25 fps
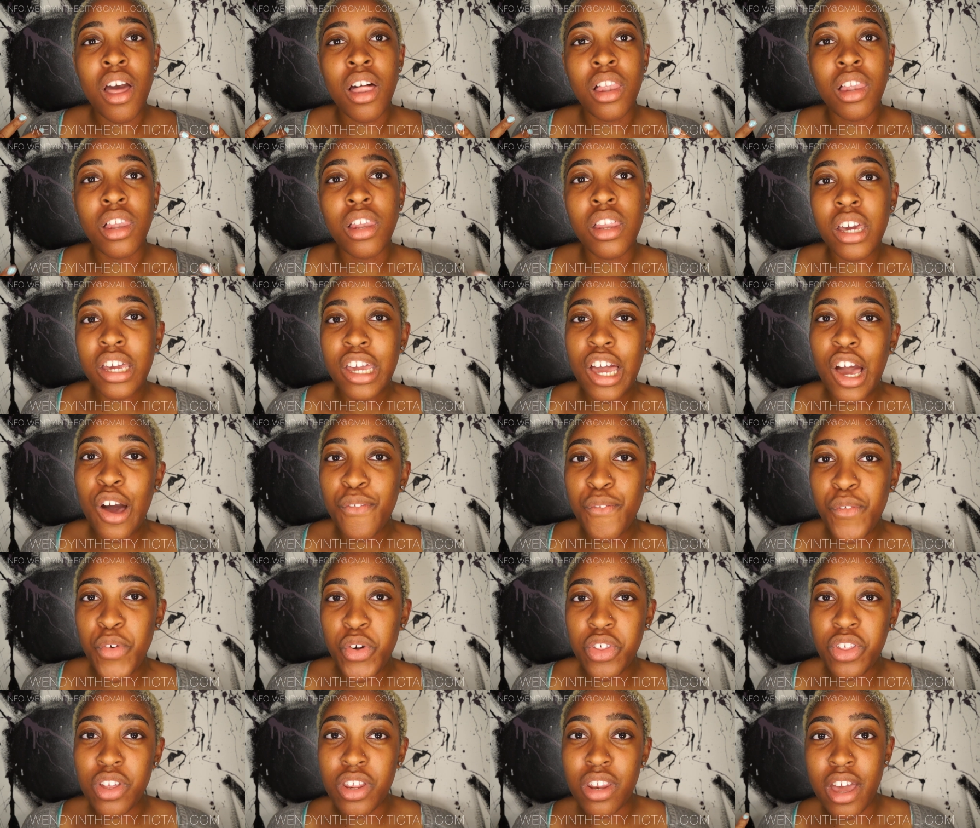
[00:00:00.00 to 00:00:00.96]
Look out
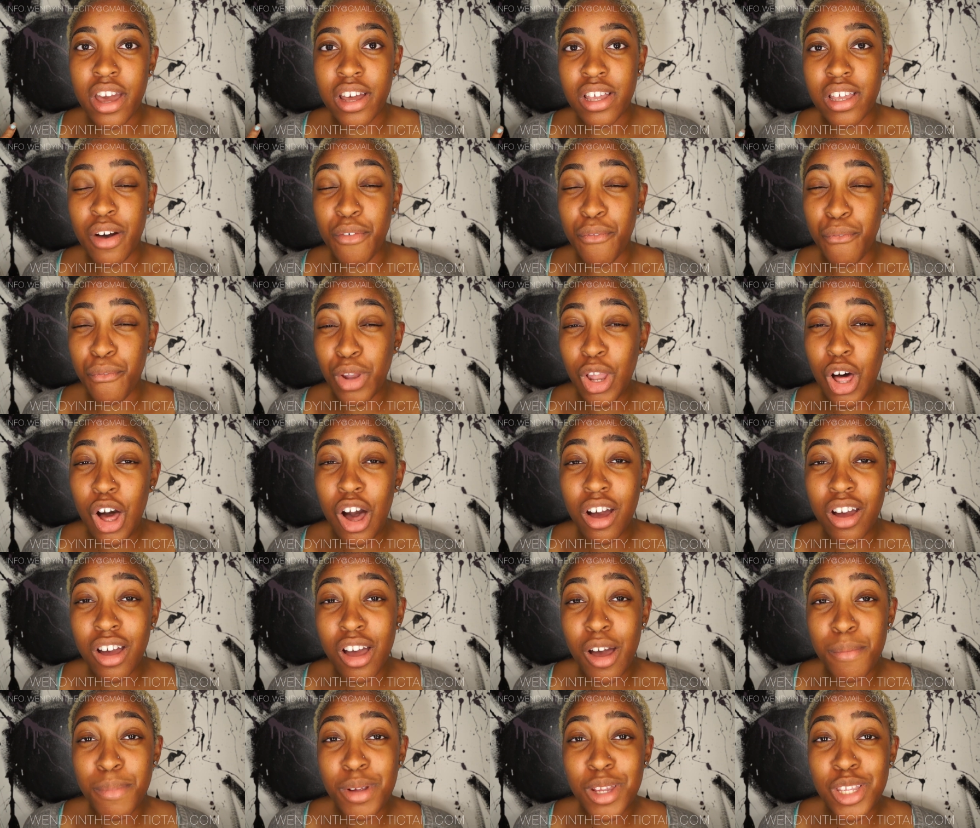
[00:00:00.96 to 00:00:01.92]
for a vlog
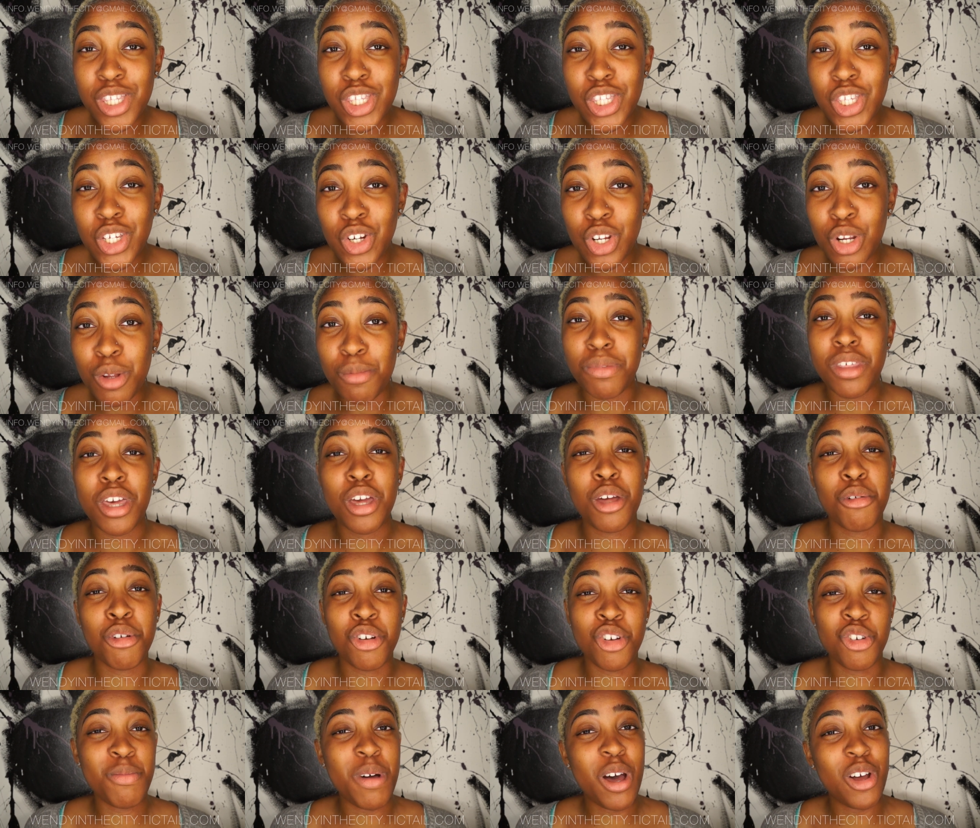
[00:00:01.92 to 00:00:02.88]
coming soon. I'm
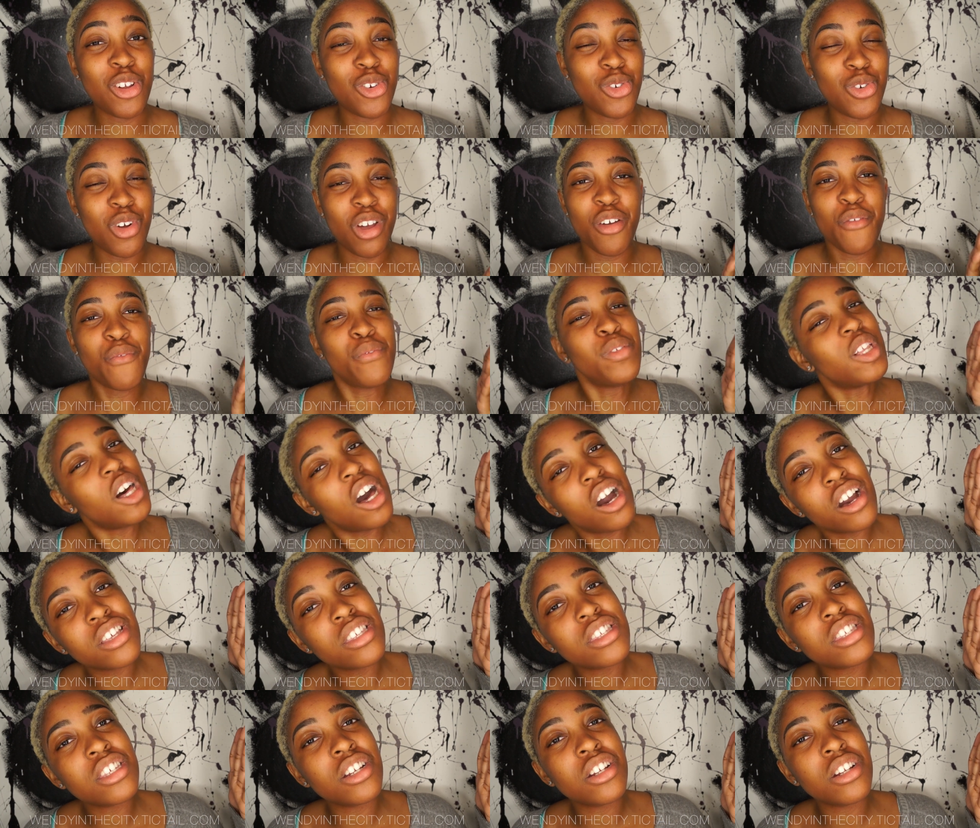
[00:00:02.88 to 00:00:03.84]
thinking about doing a
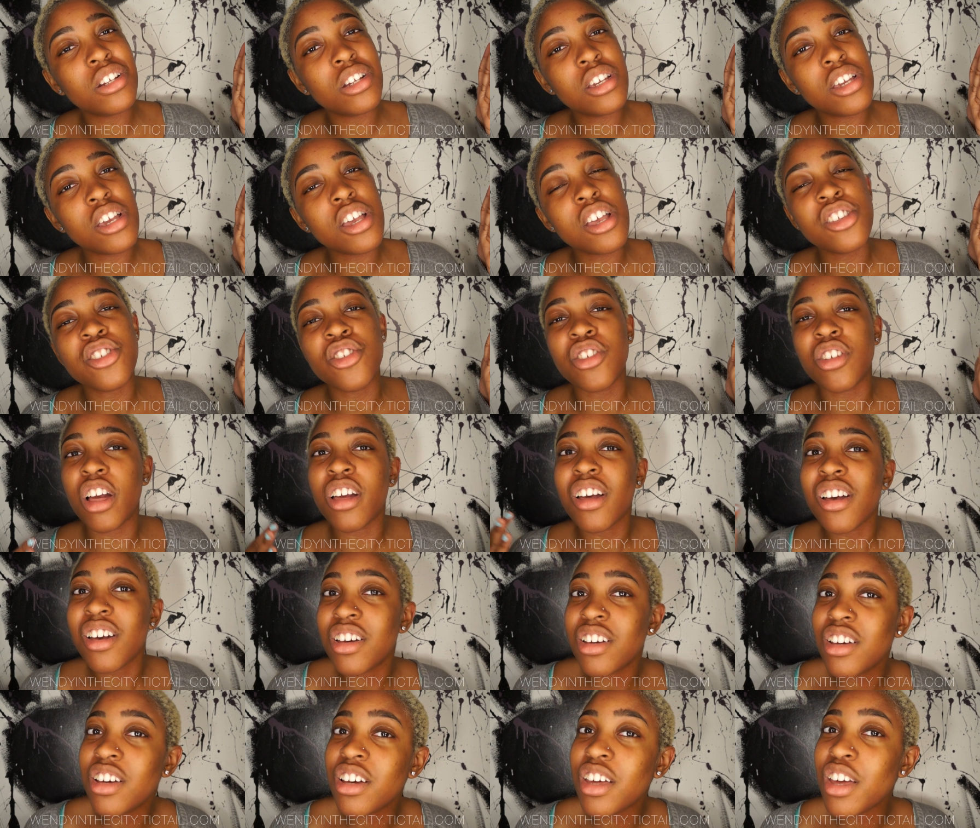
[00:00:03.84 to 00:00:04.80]
vlog series or like a
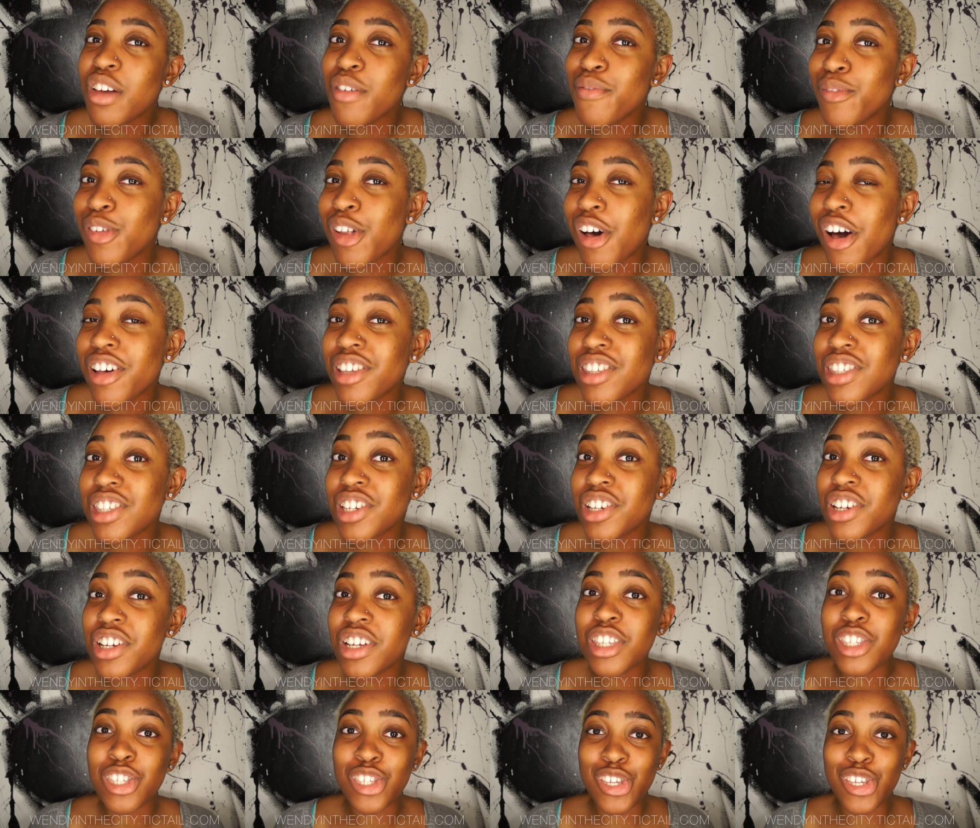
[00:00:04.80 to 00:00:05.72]
cooking vlog series.